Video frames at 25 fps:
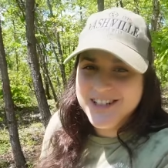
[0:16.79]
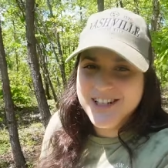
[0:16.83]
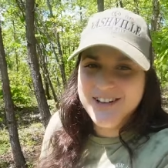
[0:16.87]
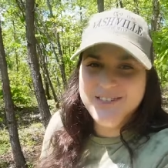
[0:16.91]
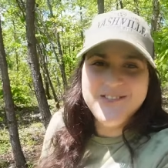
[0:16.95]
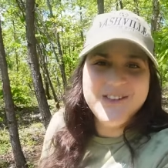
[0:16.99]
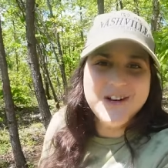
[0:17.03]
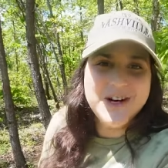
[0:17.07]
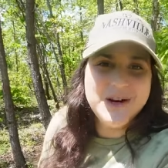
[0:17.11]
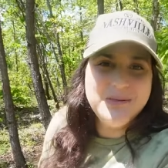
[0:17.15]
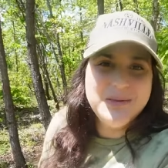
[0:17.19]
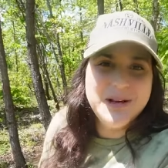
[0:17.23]
to
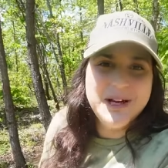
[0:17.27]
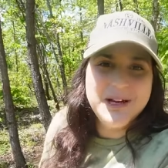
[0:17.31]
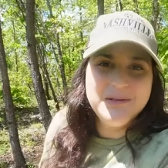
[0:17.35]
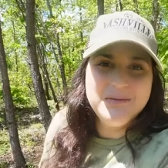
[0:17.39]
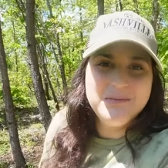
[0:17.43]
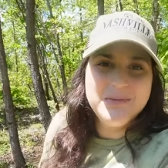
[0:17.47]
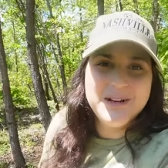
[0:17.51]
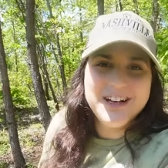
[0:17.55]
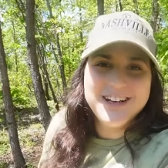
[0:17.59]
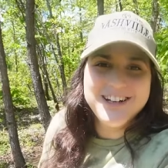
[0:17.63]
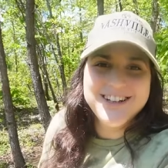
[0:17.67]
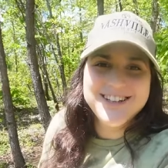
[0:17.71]
film in
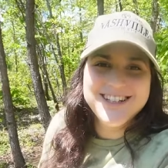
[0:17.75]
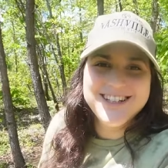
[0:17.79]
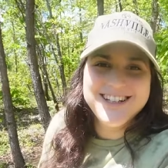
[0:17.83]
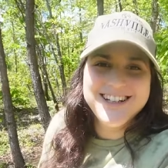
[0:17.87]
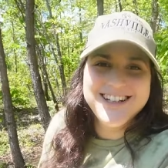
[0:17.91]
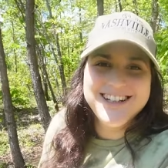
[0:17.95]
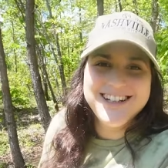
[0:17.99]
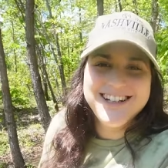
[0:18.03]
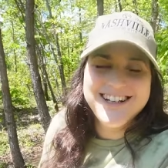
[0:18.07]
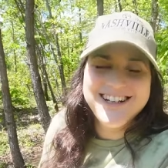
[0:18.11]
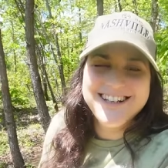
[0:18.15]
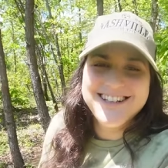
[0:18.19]
because
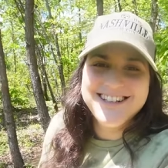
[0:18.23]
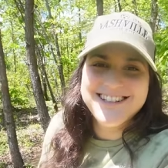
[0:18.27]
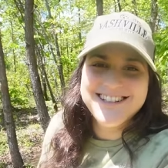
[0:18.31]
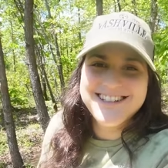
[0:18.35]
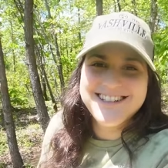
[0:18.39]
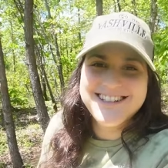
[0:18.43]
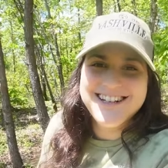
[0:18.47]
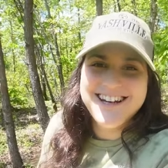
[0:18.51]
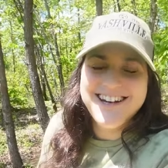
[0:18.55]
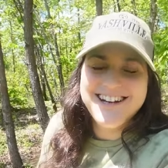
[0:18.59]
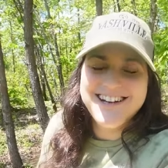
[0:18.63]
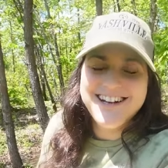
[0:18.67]
it
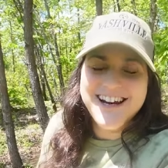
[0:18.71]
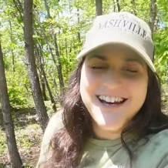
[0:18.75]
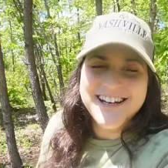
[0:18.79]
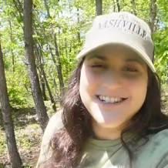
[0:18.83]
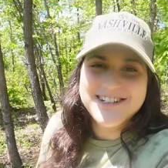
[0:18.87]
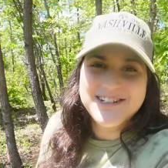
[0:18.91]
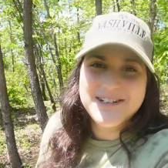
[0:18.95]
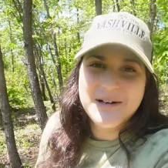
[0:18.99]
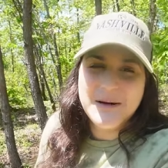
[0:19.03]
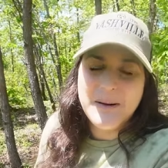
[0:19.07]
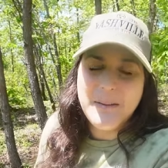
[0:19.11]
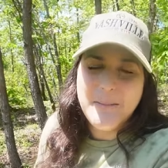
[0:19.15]
is a
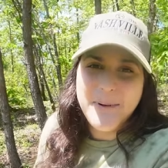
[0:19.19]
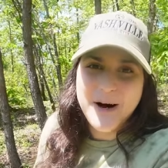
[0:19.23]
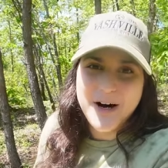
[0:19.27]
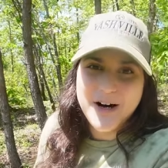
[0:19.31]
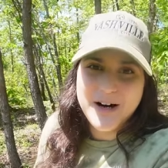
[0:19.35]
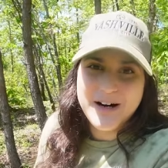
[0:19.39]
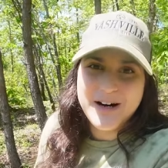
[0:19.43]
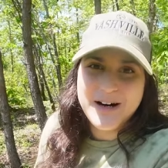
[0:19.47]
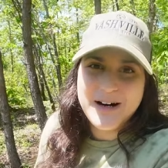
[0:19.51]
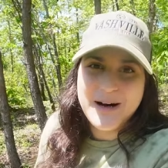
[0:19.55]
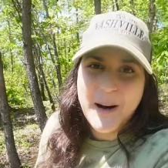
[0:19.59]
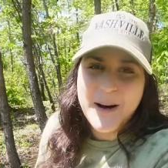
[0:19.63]
national
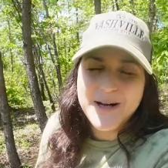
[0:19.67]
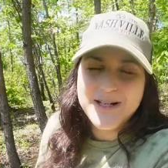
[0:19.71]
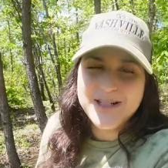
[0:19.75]
park.